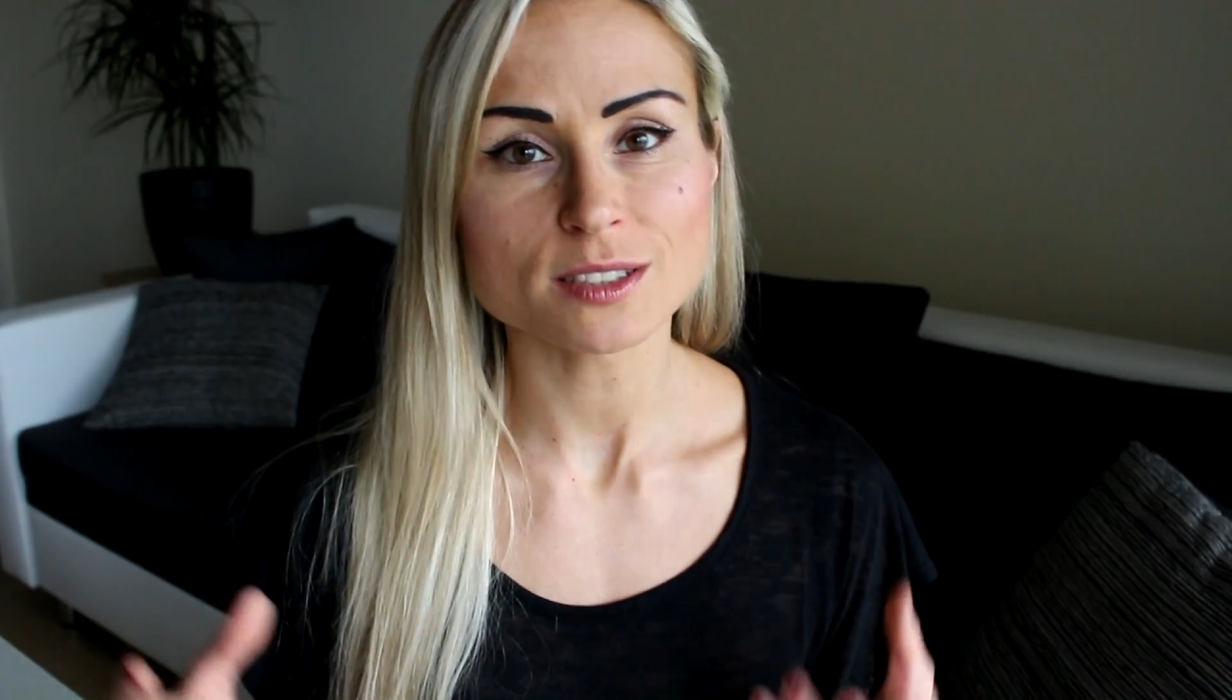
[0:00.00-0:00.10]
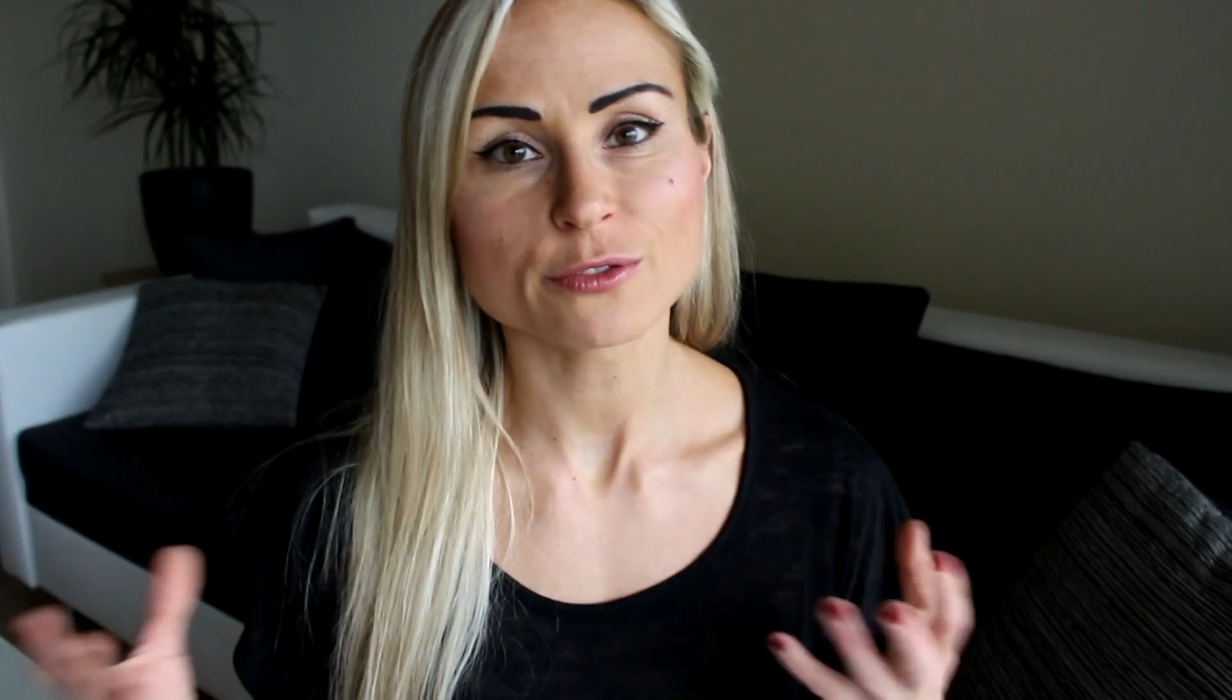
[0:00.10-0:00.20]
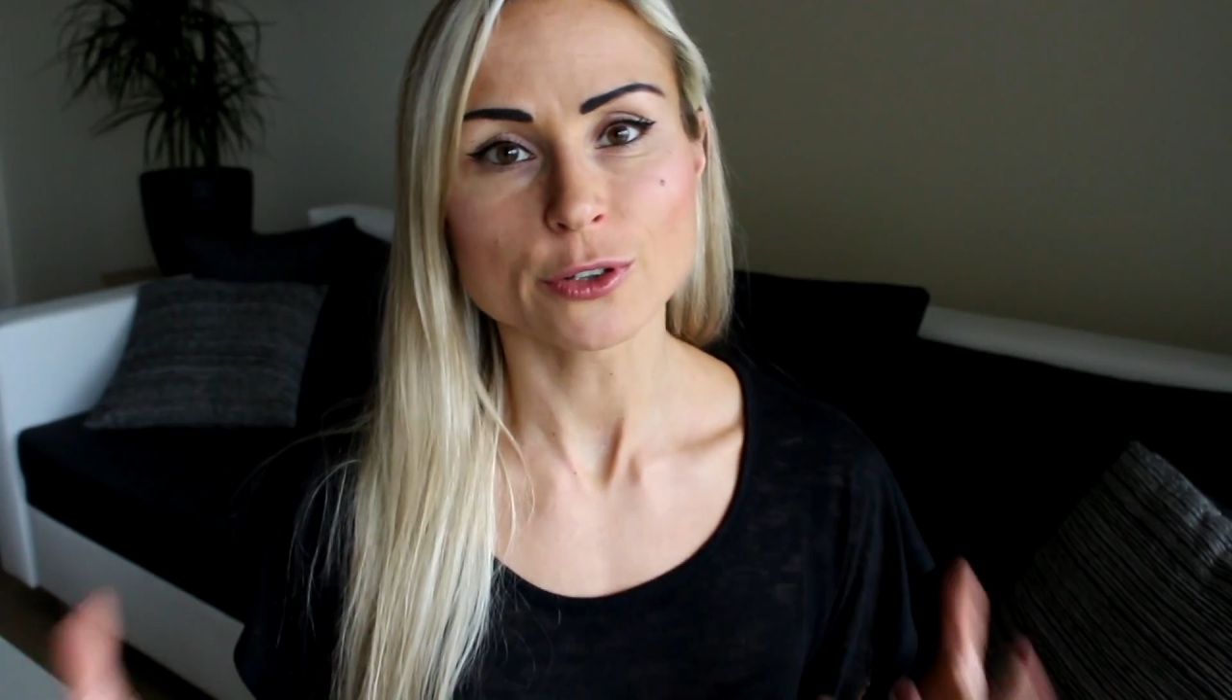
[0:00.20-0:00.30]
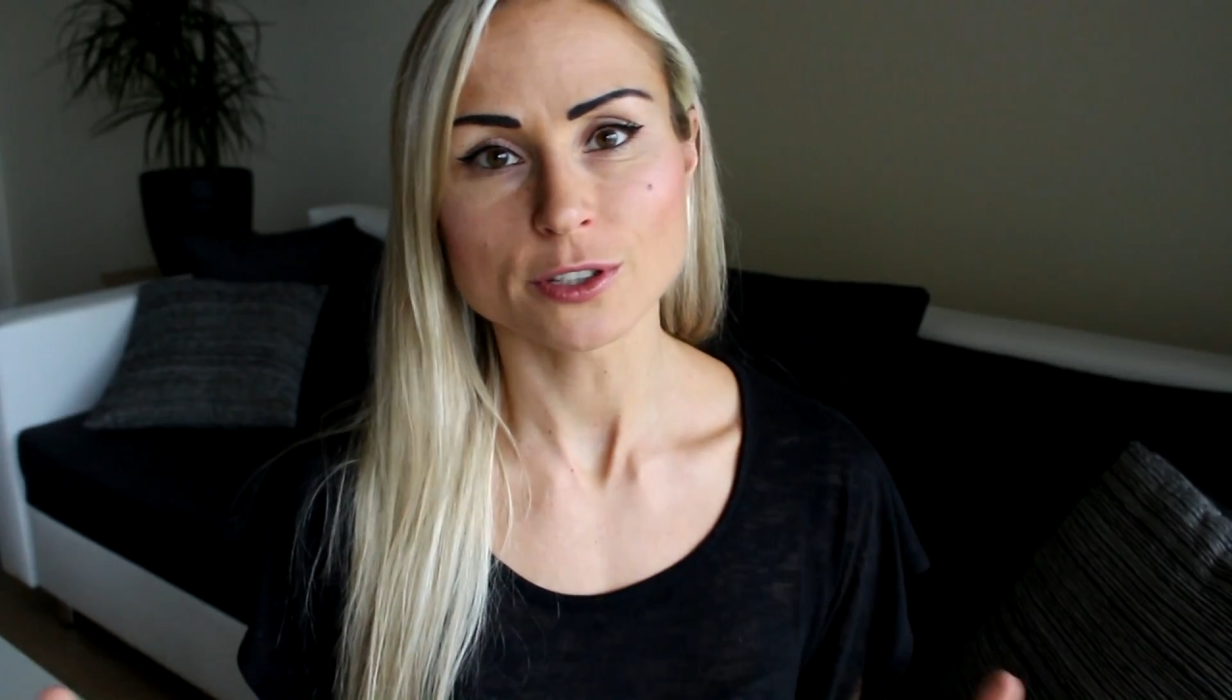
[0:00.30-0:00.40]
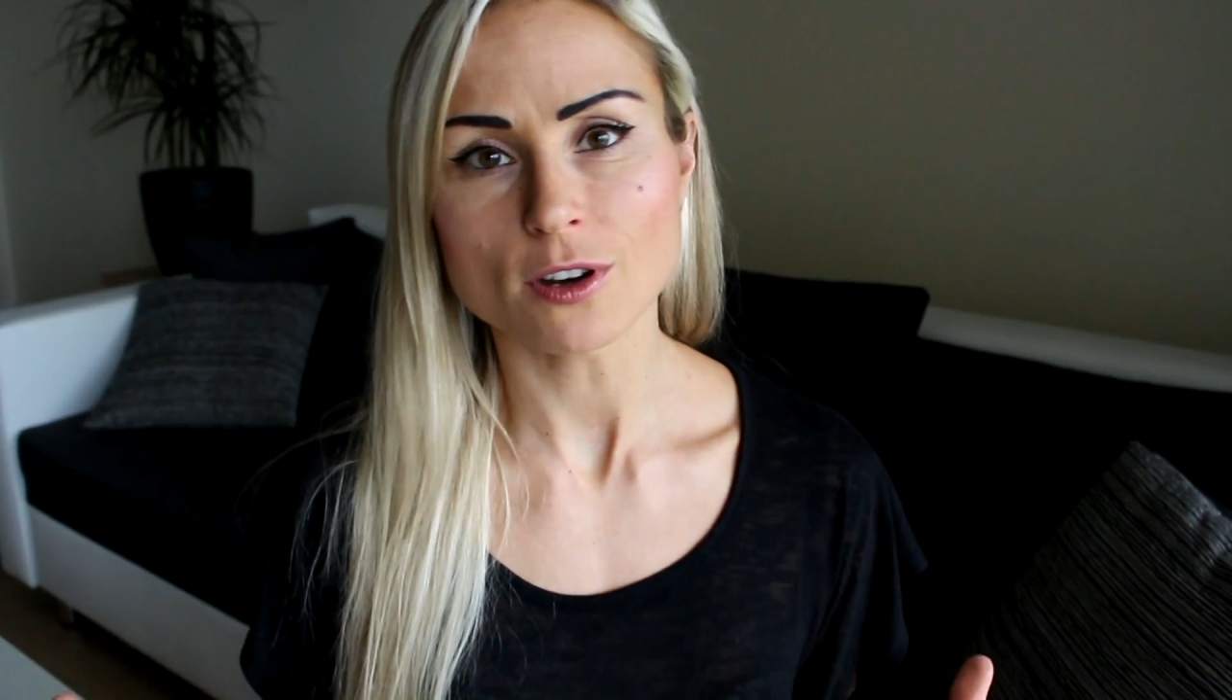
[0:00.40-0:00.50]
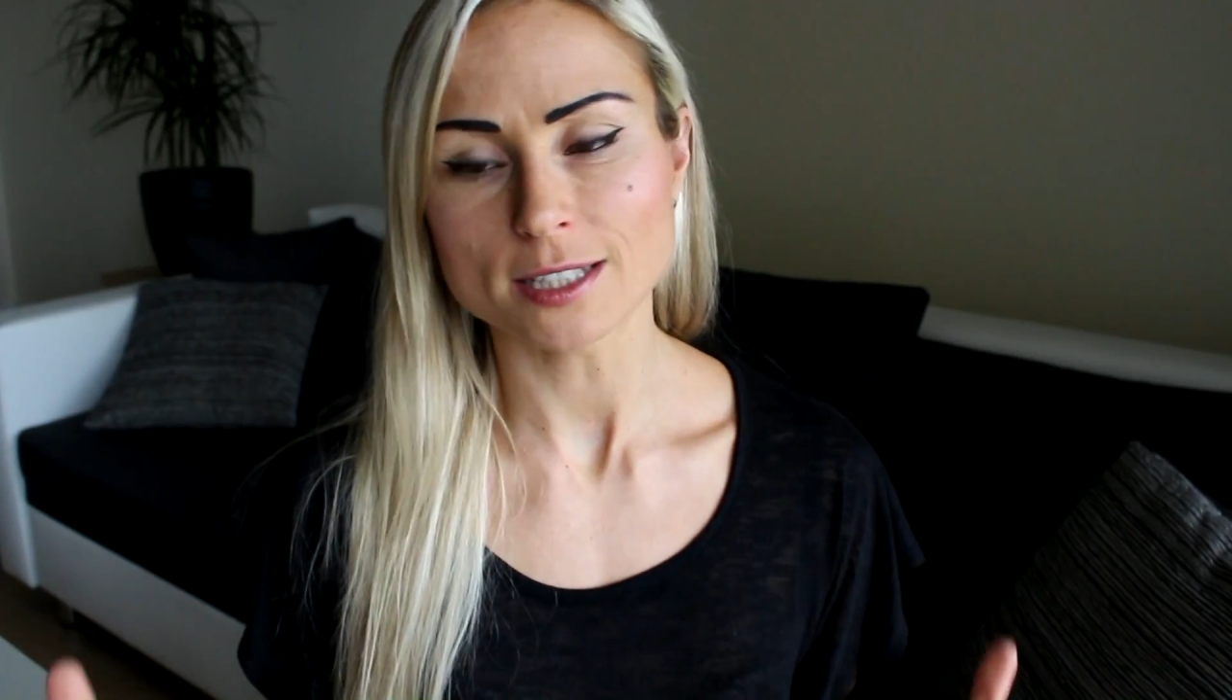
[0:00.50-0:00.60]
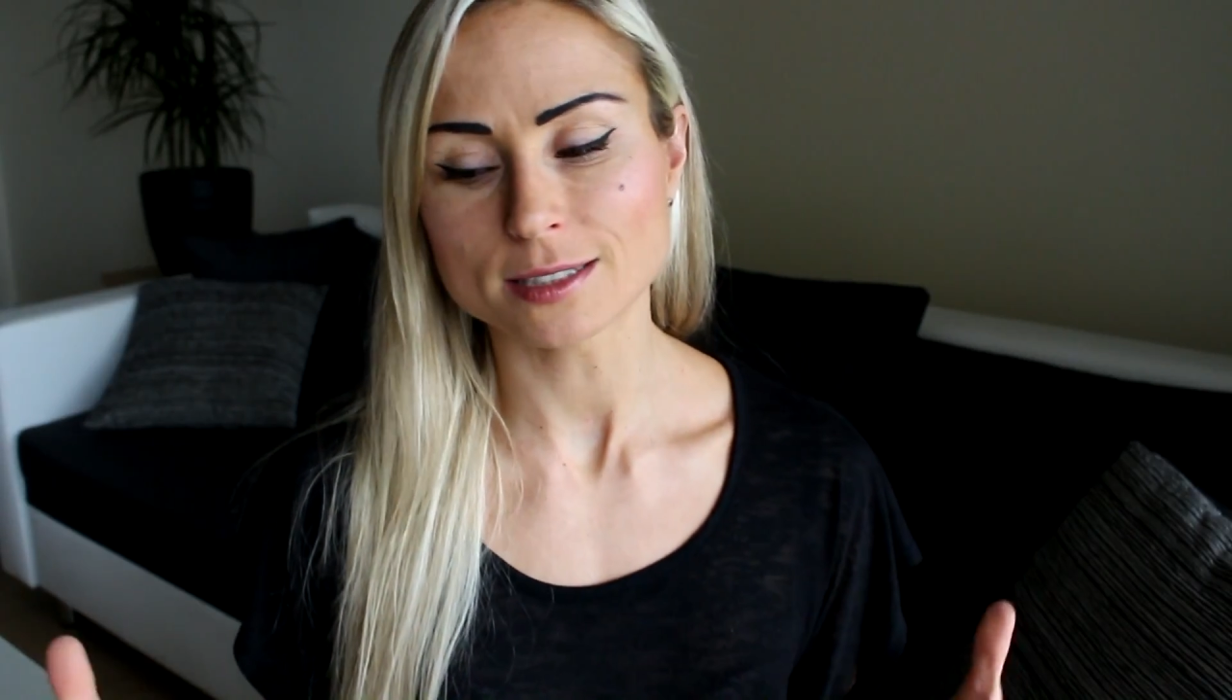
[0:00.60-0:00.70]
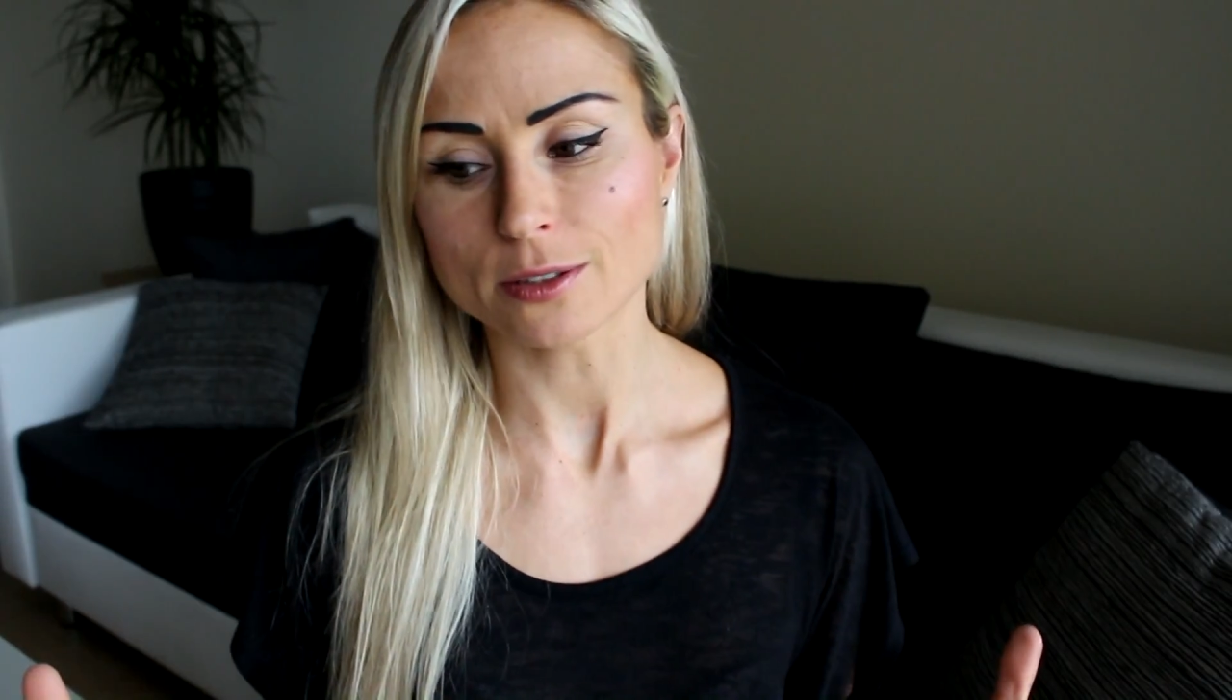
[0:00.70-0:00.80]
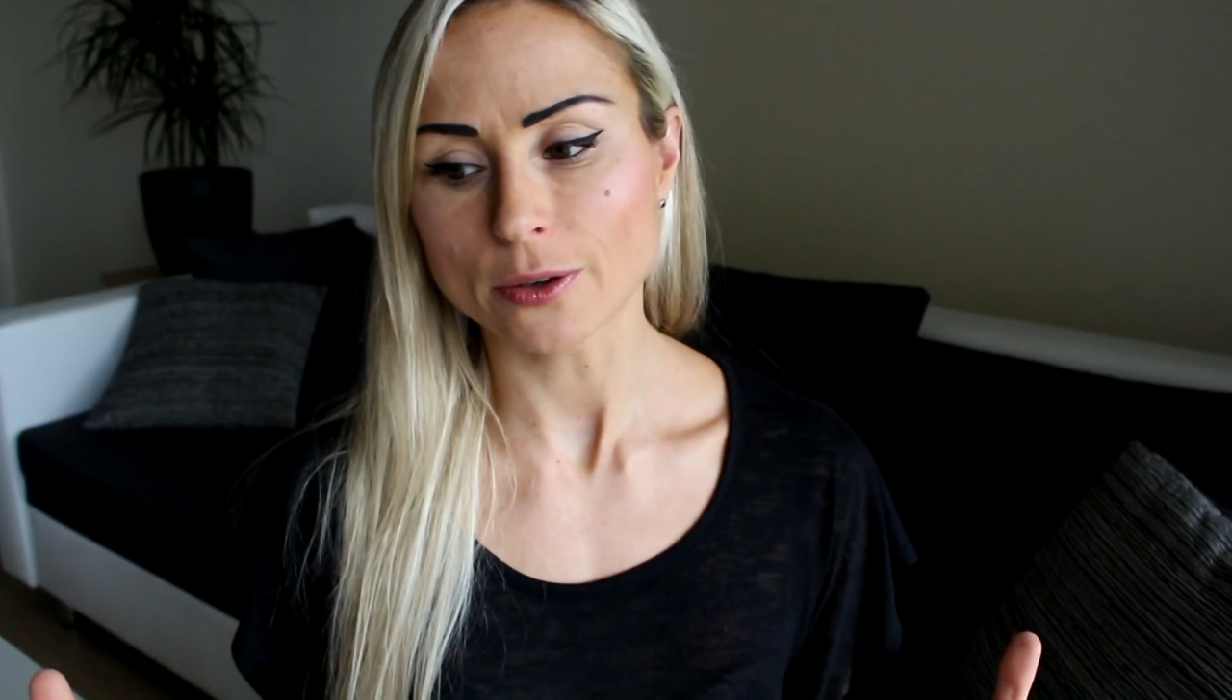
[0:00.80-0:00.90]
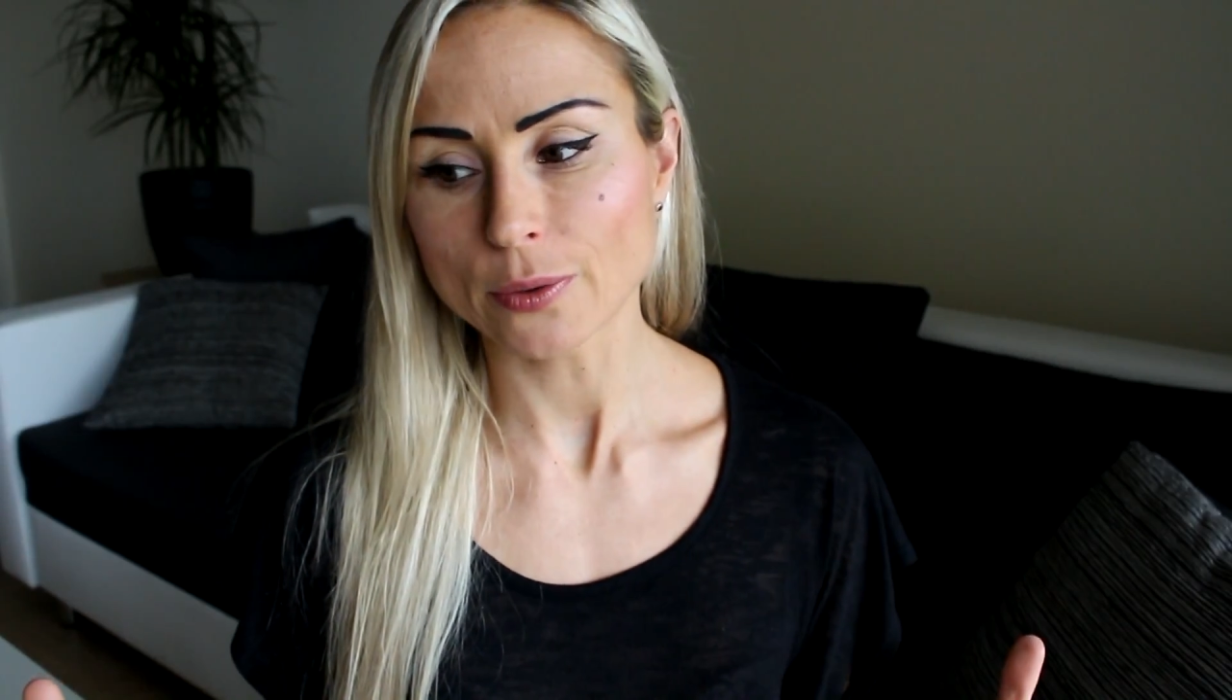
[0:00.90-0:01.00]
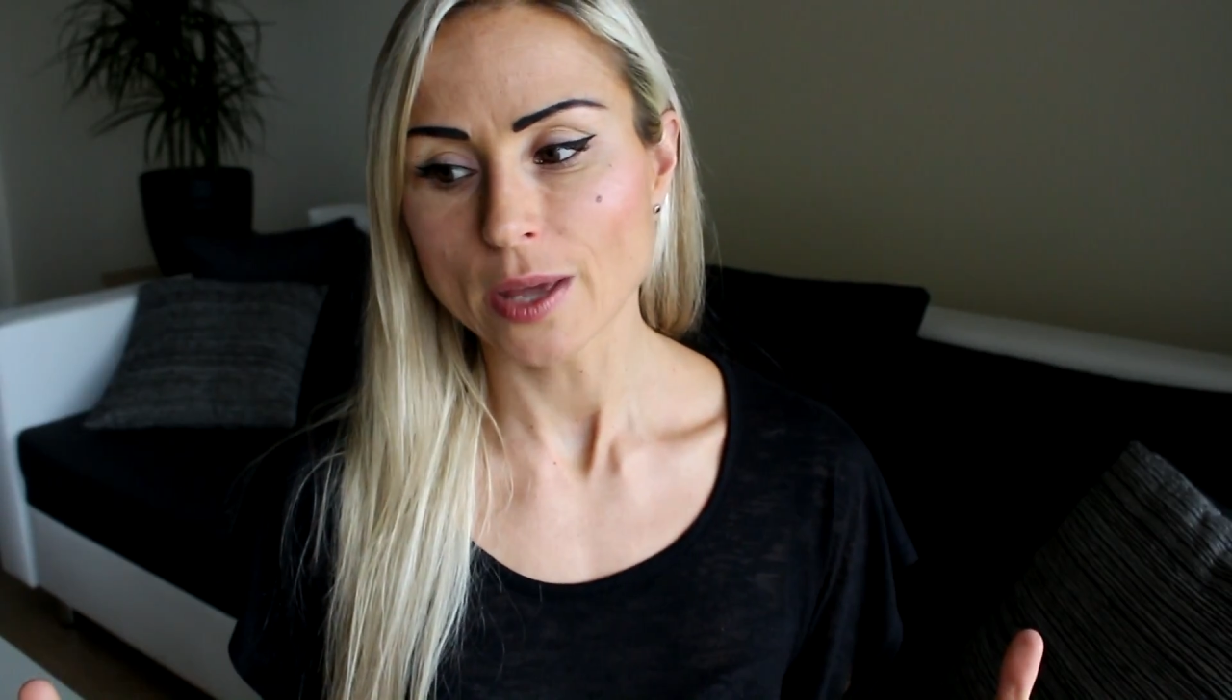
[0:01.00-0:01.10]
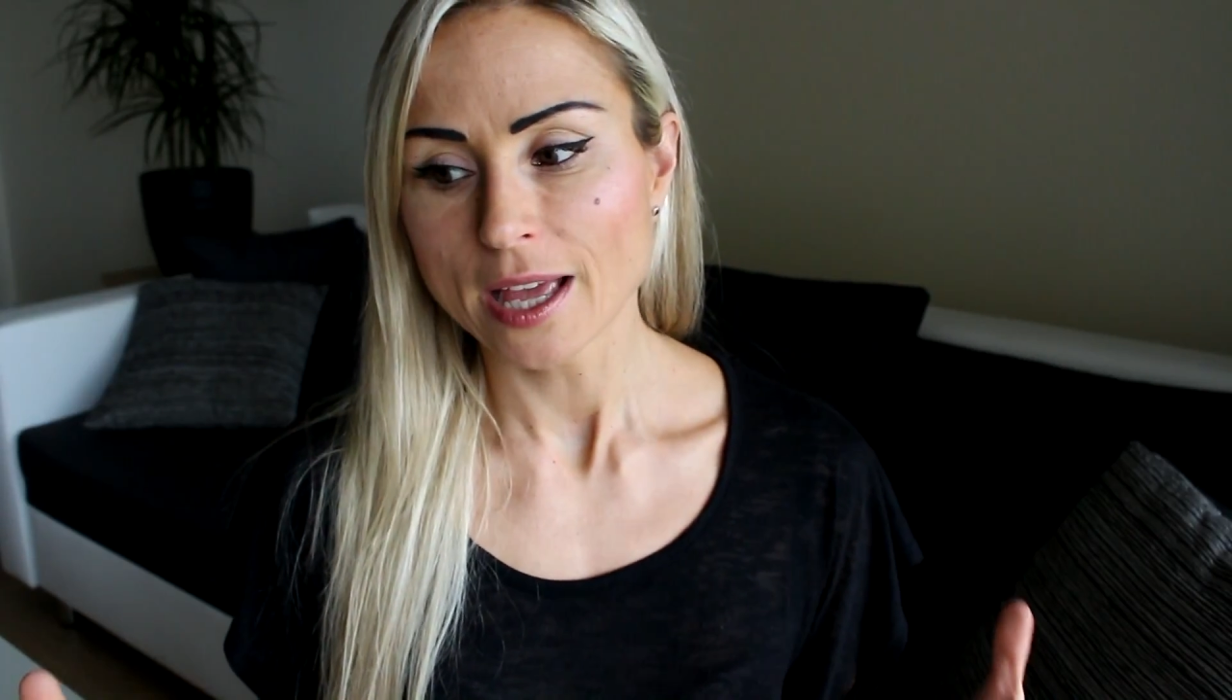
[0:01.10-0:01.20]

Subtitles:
fungi. So